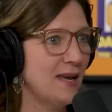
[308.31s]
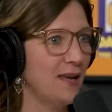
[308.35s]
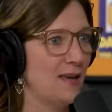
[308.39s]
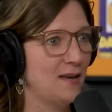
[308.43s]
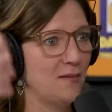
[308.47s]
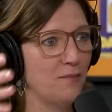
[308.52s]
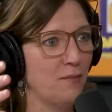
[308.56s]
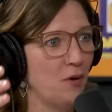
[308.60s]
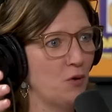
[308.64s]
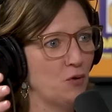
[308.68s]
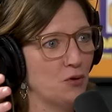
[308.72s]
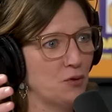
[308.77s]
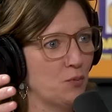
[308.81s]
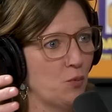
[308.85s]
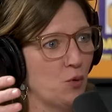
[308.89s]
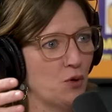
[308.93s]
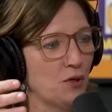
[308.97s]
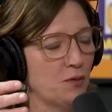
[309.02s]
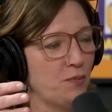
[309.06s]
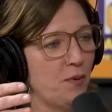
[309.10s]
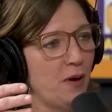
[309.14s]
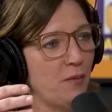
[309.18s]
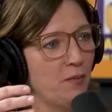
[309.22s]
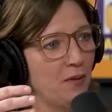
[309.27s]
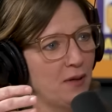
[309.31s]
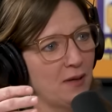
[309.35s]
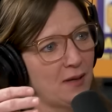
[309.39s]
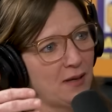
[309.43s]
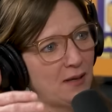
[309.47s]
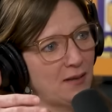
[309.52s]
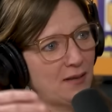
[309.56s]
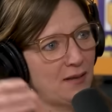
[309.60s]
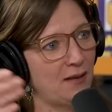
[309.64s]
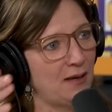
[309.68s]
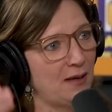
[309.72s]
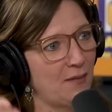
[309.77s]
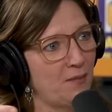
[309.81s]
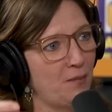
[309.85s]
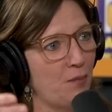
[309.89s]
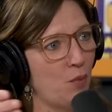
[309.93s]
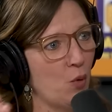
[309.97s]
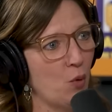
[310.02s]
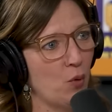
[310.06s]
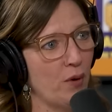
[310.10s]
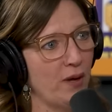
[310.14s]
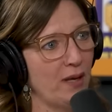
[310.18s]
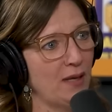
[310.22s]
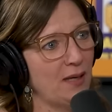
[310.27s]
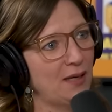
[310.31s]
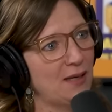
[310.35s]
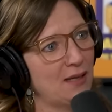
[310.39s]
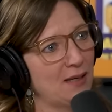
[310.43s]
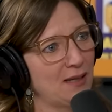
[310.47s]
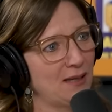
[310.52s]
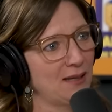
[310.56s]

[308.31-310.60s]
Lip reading: take motorsports public at that point?